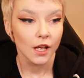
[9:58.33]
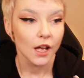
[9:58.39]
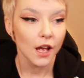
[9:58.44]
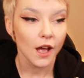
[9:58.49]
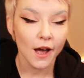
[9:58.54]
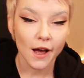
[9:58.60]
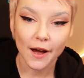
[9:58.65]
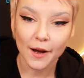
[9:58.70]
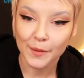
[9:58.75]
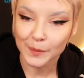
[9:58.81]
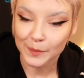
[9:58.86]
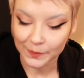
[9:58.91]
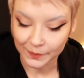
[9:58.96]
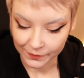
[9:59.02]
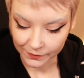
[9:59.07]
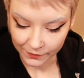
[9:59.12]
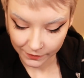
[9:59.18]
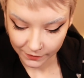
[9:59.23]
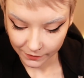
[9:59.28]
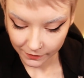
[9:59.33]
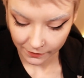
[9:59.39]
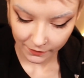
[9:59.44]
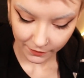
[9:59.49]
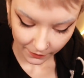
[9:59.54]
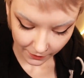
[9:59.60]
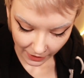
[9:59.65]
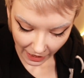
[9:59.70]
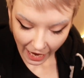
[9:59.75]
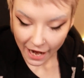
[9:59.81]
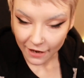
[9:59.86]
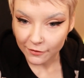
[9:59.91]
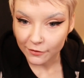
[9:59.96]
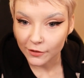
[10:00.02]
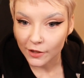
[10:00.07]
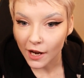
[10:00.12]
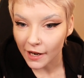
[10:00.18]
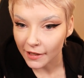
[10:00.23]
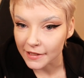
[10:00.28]

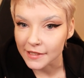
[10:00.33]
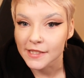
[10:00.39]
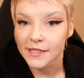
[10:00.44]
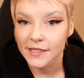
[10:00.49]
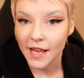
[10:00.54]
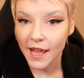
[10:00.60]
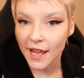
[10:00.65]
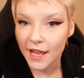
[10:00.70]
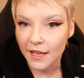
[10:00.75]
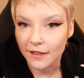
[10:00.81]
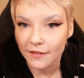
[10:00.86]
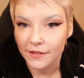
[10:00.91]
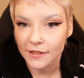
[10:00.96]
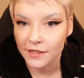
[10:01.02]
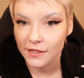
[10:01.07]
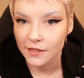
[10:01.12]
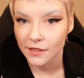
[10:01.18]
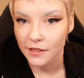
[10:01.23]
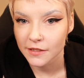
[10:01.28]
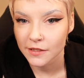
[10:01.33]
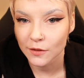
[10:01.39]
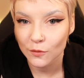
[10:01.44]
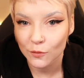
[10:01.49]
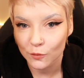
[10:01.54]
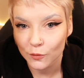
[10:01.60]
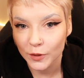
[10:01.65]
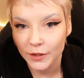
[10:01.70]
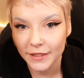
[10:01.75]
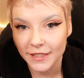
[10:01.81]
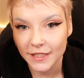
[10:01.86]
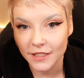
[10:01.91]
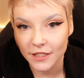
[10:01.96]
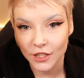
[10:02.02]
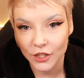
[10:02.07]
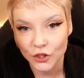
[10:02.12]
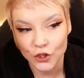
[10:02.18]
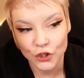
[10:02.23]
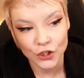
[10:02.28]
I've gotta say, this doesn't
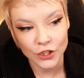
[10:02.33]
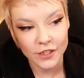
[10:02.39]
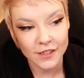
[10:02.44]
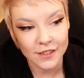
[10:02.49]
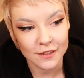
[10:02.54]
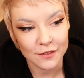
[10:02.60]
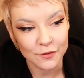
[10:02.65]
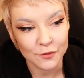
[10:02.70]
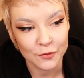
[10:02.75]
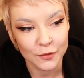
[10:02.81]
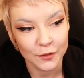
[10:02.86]
really achieve...